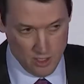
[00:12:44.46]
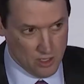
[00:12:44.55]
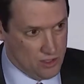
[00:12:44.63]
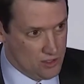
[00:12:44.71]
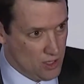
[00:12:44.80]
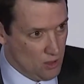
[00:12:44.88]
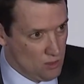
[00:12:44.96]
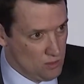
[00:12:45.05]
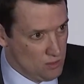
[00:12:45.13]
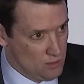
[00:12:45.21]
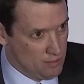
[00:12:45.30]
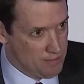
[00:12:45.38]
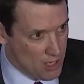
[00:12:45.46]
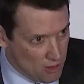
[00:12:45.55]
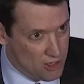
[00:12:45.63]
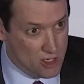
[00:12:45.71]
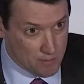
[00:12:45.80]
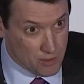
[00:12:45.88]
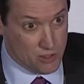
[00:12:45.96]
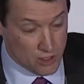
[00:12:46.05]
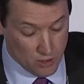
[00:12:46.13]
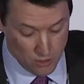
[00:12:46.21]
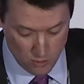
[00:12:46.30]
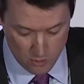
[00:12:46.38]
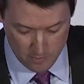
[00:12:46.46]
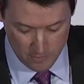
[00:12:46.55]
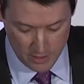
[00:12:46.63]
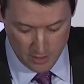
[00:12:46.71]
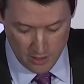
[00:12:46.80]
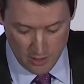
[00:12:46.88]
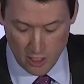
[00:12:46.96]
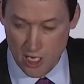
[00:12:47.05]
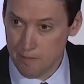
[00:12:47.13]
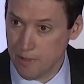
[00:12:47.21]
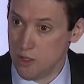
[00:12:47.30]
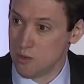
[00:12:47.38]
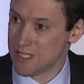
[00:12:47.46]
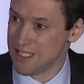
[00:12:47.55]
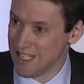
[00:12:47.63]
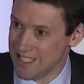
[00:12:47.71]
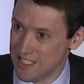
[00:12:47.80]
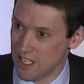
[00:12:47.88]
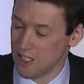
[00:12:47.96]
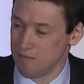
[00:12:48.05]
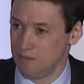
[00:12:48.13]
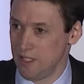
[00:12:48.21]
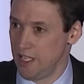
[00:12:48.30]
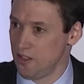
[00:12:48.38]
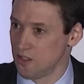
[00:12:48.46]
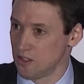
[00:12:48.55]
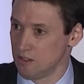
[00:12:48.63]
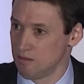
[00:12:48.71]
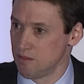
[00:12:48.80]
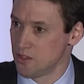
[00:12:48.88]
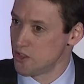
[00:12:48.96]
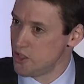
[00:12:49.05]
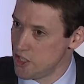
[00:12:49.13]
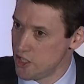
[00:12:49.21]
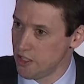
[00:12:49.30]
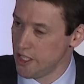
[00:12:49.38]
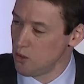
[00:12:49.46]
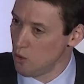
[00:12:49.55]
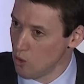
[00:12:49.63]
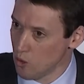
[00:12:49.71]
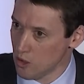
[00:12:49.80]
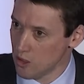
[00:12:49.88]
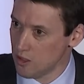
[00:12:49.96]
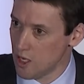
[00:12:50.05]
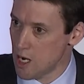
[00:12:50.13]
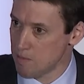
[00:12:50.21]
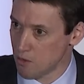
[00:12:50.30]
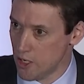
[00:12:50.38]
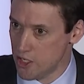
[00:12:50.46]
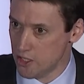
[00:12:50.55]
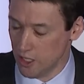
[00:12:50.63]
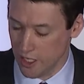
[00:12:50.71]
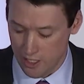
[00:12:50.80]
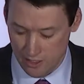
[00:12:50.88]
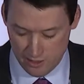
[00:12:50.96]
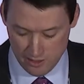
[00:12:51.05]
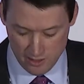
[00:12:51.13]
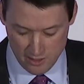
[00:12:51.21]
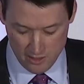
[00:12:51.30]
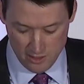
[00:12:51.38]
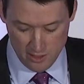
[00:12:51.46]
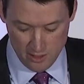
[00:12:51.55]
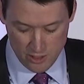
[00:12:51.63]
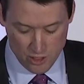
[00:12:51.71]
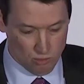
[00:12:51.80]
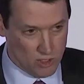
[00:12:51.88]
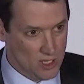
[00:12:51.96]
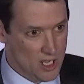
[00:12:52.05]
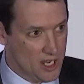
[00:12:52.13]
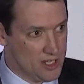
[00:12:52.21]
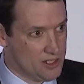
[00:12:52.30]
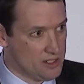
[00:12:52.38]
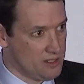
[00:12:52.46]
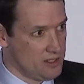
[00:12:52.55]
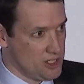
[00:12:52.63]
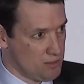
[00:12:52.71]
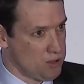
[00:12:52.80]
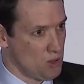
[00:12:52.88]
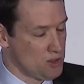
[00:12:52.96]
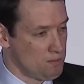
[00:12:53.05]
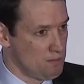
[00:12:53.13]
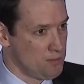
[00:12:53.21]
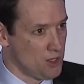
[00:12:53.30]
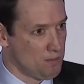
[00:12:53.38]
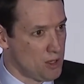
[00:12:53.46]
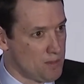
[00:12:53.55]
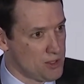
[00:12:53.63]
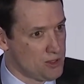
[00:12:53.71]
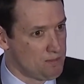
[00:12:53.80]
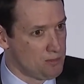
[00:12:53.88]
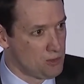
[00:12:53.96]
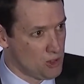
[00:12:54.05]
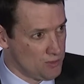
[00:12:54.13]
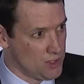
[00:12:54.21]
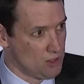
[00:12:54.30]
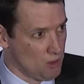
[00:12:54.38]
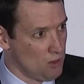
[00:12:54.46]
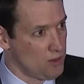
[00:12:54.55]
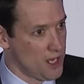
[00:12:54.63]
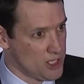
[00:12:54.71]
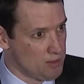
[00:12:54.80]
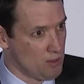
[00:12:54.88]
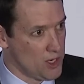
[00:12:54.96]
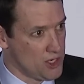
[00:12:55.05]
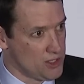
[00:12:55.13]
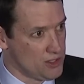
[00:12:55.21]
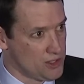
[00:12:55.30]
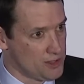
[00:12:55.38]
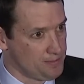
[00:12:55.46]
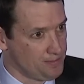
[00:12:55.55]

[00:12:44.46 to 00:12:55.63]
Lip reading: So barrier number two, the company was not set up either strategically or operationally to realize their purpose-driven growth aspirations.